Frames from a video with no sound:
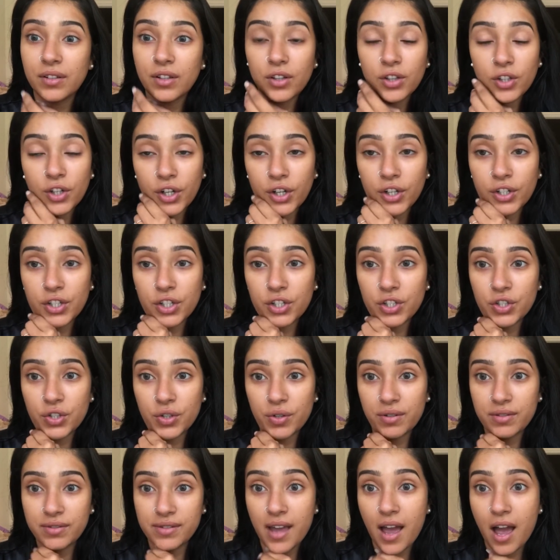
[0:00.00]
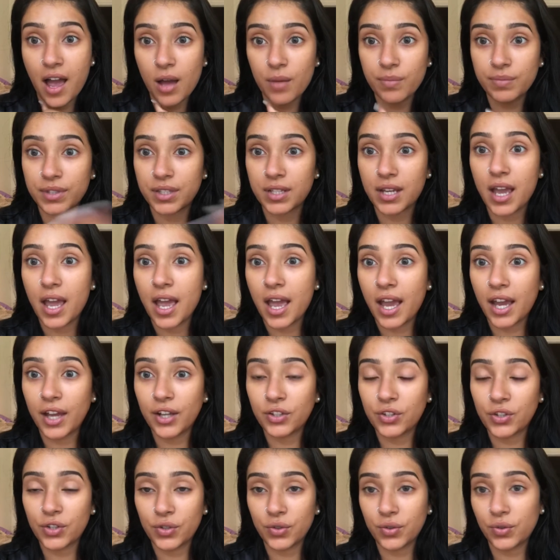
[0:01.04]
learned to adapt
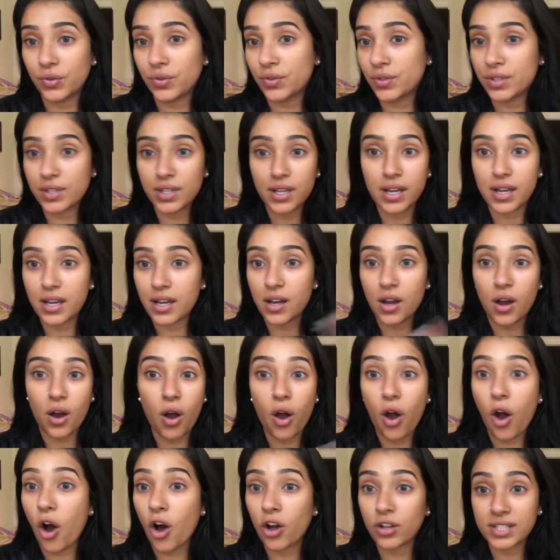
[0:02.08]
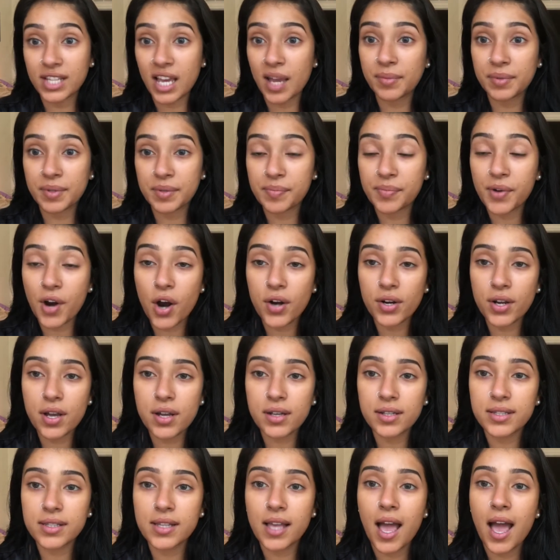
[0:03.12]
and use all types of
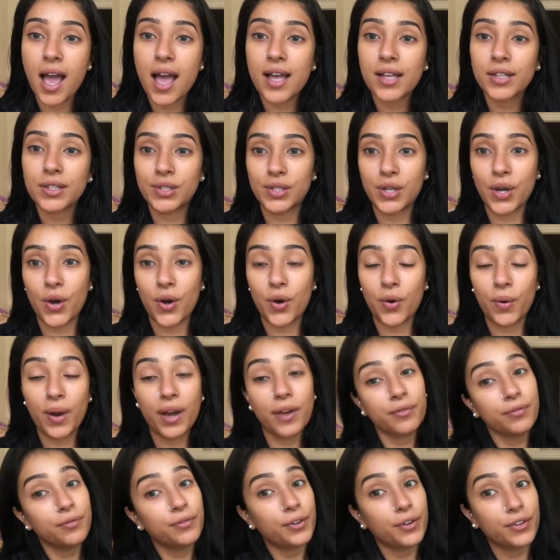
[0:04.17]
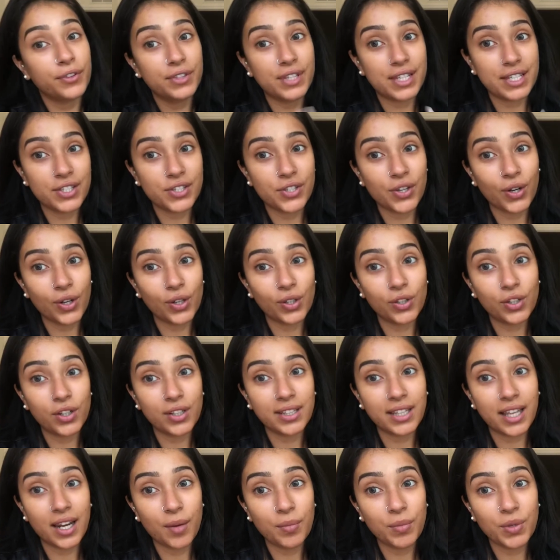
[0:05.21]
products. So for this certain
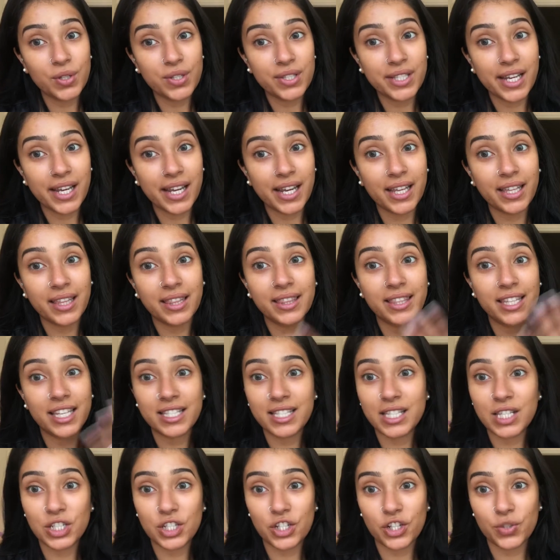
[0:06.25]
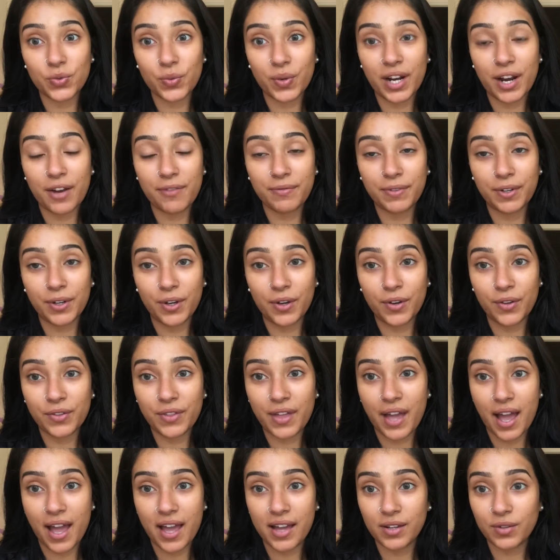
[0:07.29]
look that I'm using, this is just what I feel
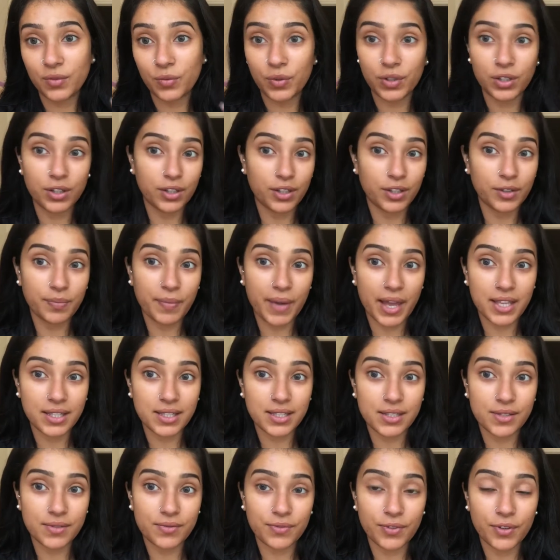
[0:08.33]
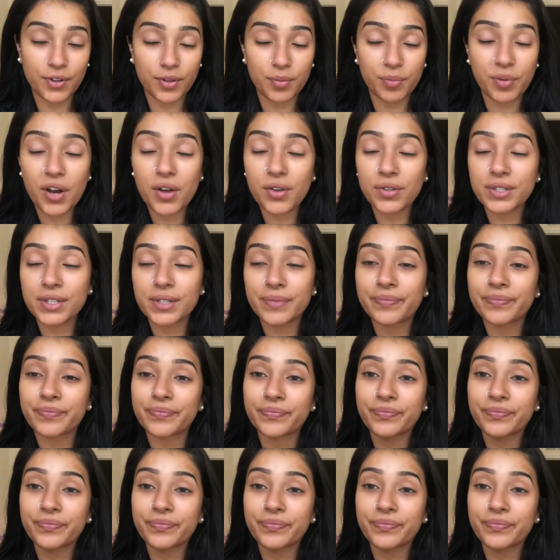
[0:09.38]
that would look best for the brows.